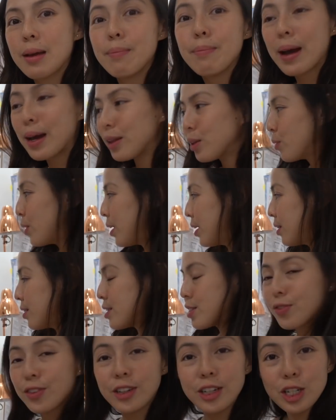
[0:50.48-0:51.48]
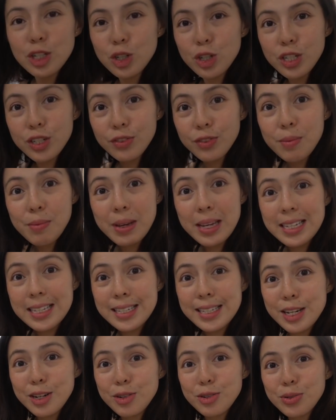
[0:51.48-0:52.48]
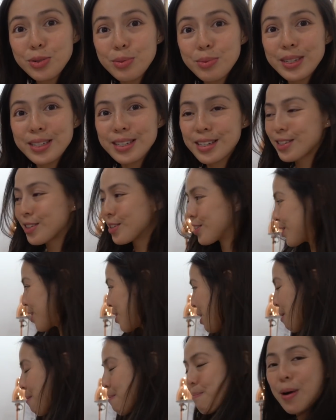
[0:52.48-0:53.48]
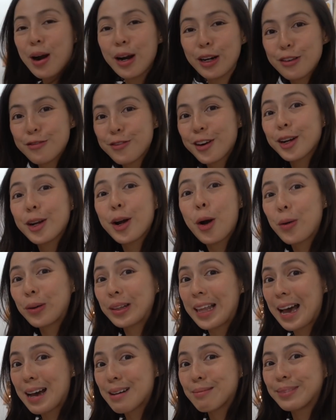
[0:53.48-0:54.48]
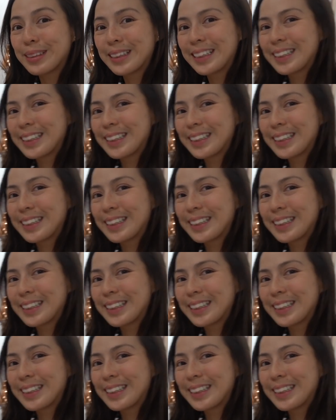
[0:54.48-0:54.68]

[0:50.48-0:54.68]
And by the way, this furniture is from NC Room. This is our part of our collab.